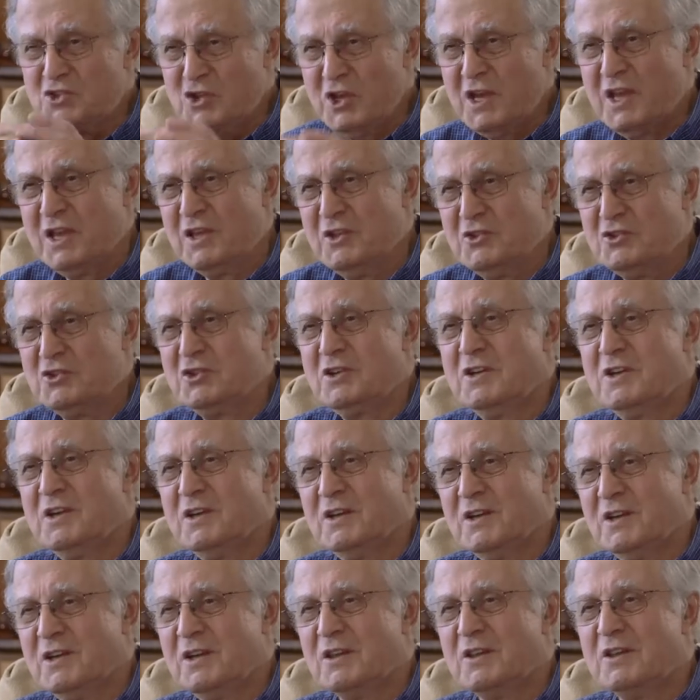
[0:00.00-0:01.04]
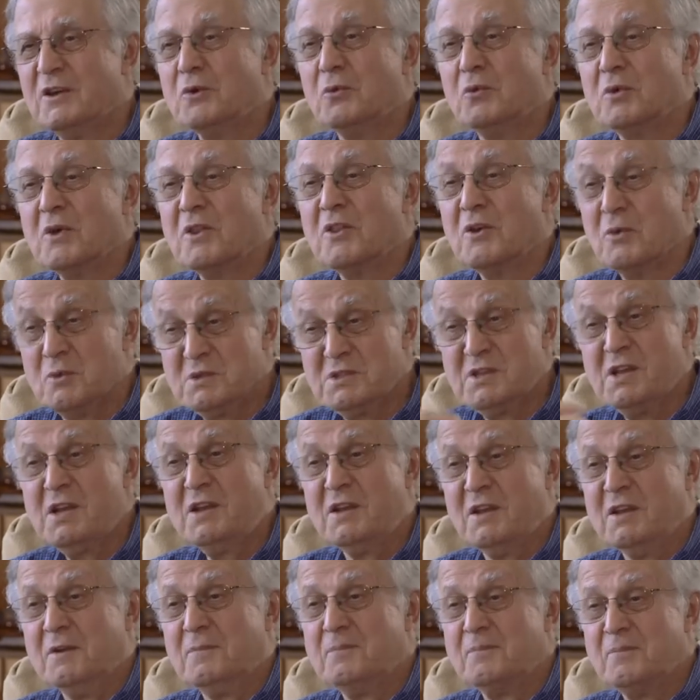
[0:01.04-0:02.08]
change that, that was
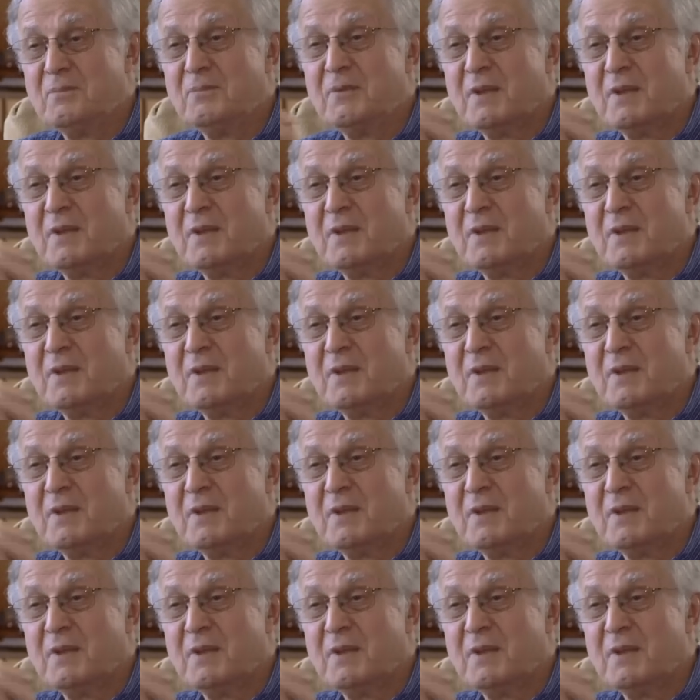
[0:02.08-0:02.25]
needed.